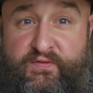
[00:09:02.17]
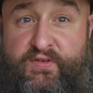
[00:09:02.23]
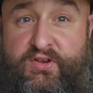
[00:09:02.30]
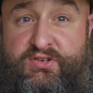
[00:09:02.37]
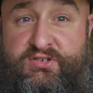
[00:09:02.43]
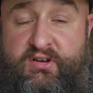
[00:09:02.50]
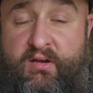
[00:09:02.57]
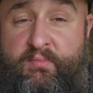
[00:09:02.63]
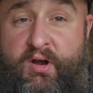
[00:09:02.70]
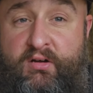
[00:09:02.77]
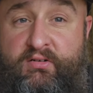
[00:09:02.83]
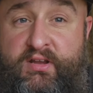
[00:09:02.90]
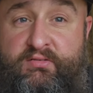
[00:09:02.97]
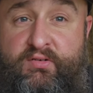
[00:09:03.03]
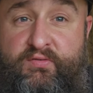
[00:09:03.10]
future
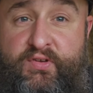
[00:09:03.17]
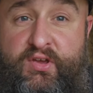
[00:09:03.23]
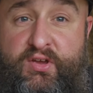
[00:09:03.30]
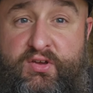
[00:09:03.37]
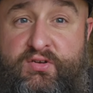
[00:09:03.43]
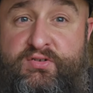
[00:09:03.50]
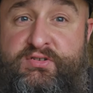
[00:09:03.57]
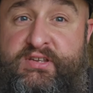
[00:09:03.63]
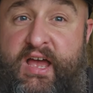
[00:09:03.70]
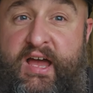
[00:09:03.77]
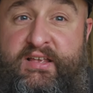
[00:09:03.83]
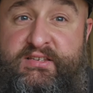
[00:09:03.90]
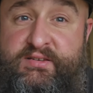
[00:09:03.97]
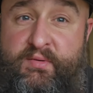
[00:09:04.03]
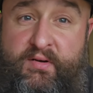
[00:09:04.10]
MRE reviews
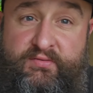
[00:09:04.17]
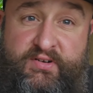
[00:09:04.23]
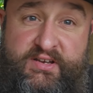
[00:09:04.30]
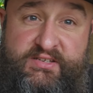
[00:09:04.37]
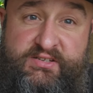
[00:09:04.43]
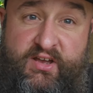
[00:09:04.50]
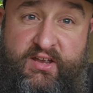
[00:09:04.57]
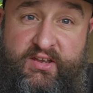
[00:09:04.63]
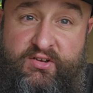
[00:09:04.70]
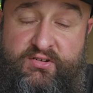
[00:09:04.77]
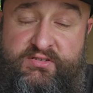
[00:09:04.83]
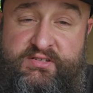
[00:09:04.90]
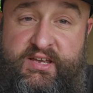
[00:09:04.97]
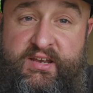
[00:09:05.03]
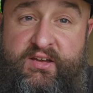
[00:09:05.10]
and some other exciting
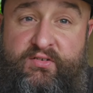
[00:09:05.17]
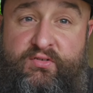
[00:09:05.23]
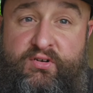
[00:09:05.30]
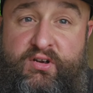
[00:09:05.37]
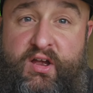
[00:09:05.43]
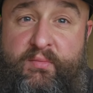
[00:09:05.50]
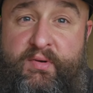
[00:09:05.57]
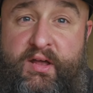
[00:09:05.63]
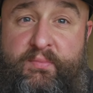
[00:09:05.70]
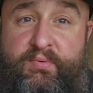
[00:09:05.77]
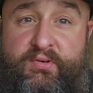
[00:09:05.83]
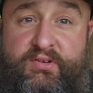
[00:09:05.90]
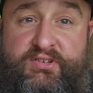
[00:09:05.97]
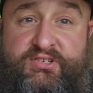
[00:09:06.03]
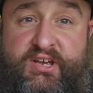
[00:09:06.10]
content I've got coming up
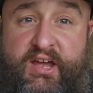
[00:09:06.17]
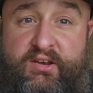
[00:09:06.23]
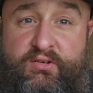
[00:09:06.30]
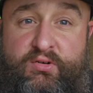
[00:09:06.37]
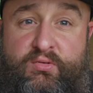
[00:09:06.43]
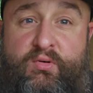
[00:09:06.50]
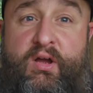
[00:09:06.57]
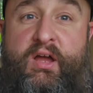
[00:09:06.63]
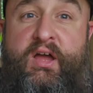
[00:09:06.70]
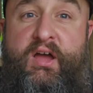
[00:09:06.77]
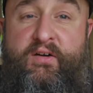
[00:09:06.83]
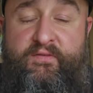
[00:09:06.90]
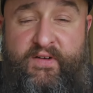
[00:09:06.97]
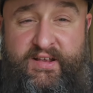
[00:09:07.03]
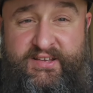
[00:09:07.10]
on the channel.
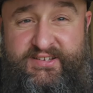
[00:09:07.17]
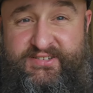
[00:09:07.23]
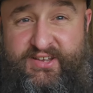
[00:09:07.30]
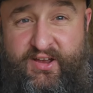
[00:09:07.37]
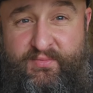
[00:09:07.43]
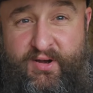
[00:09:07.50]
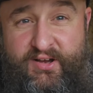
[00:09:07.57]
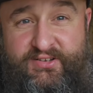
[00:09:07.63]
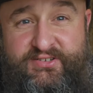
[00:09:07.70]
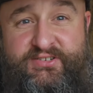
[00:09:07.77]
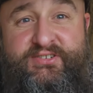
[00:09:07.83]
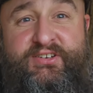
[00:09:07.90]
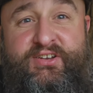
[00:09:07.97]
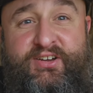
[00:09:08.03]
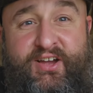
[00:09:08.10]
Thank you so
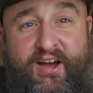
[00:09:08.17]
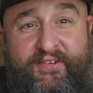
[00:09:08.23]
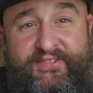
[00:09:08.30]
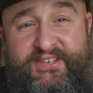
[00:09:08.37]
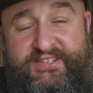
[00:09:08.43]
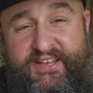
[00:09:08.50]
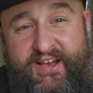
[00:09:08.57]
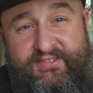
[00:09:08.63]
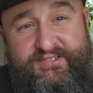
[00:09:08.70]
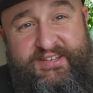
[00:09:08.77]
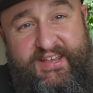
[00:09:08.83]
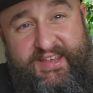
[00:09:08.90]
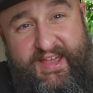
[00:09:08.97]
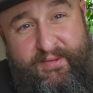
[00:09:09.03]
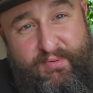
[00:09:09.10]
much. Look after yourselves.
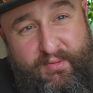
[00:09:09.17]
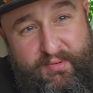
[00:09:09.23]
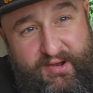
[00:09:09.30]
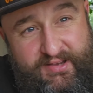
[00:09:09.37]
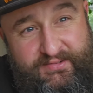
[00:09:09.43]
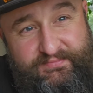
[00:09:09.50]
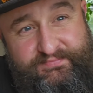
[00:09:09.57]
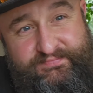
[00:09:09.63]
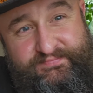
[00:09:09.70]
Take care. Bye bye.